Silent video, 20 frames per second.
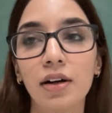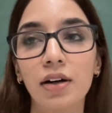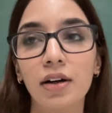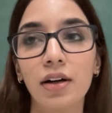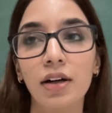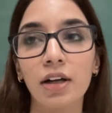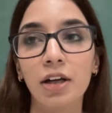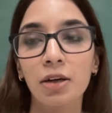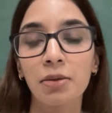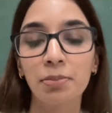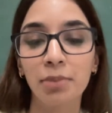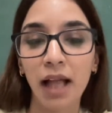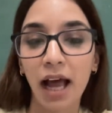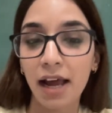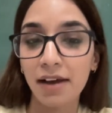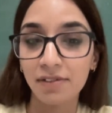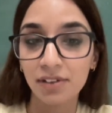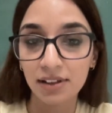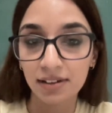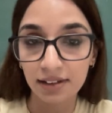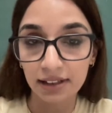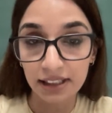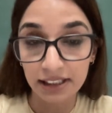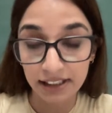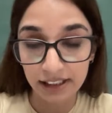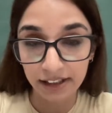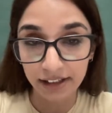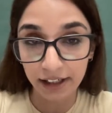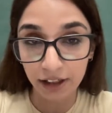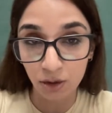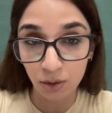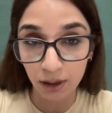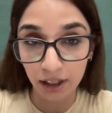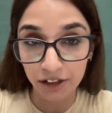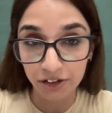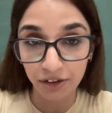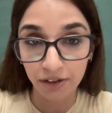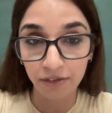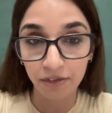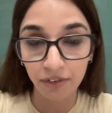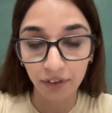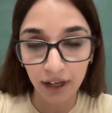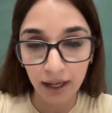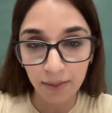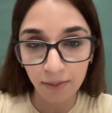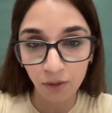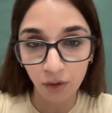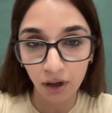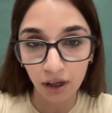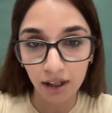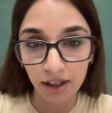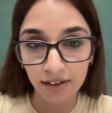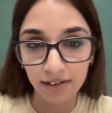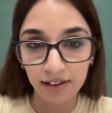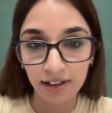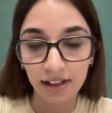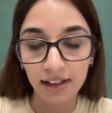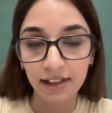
comply with certain regulatory frameworks